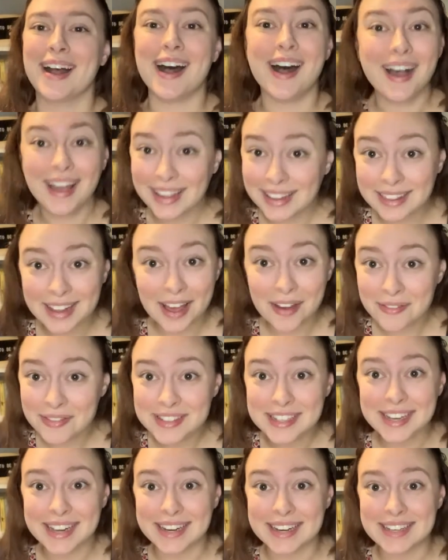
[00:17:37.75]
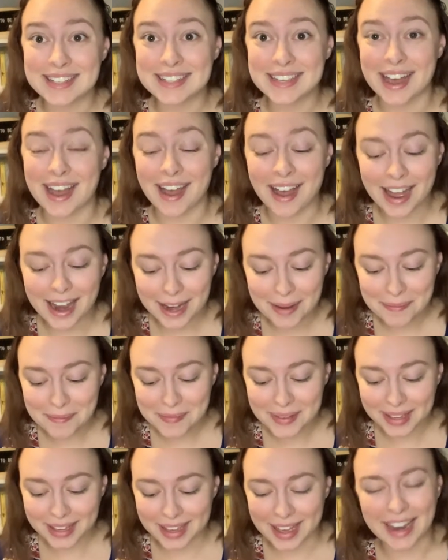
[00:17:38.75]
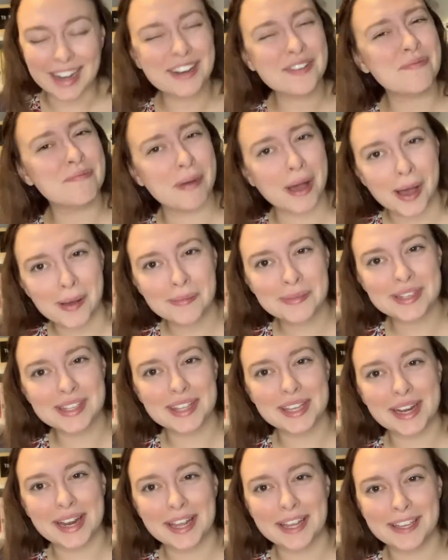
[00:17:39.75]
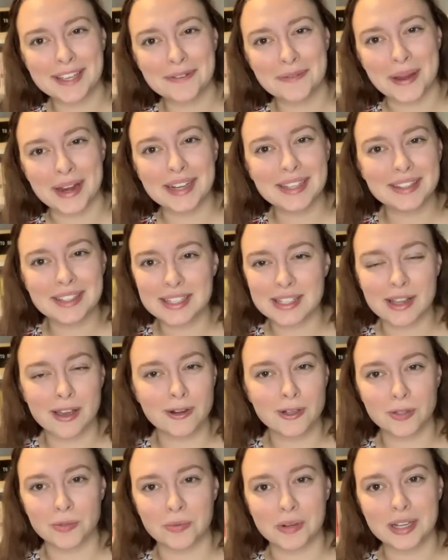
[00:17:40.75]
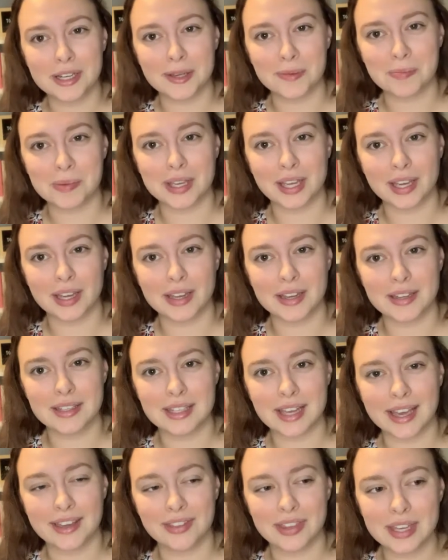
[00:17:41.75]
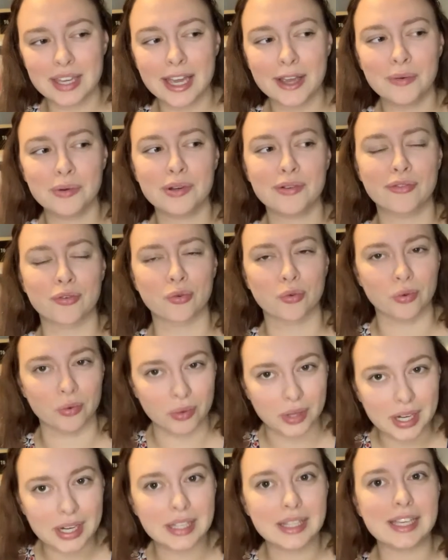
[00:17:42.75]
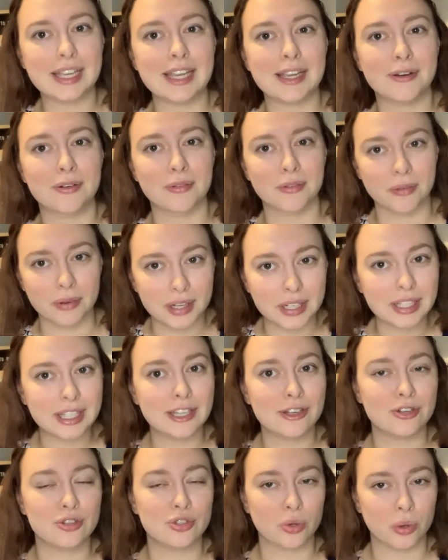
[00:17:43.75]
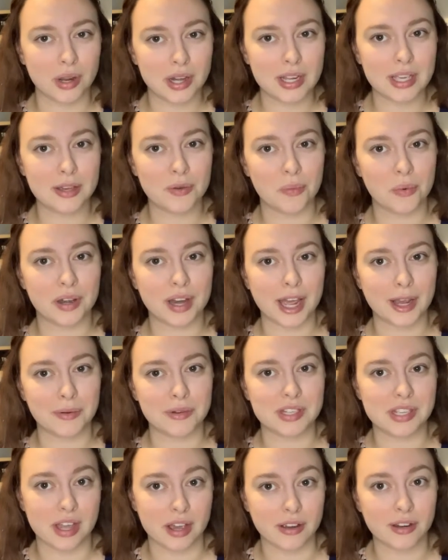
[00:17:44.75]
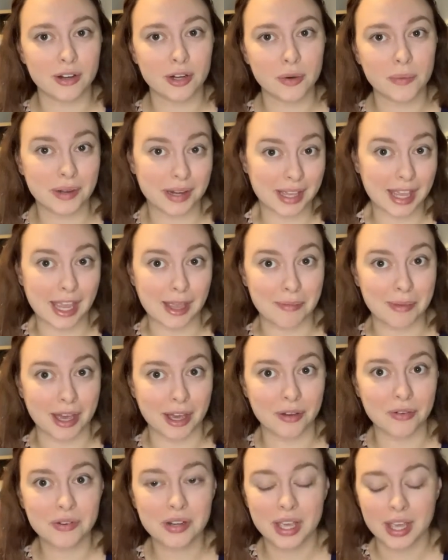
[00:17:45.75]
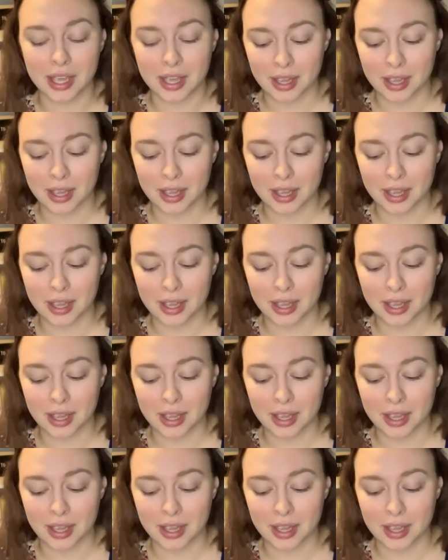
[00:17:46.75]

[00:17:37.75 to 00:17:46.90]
I loved it. I'm kind of bummed that I waited this long to read it because I think I would have really, really enjoyed it when I was younger, when it came out.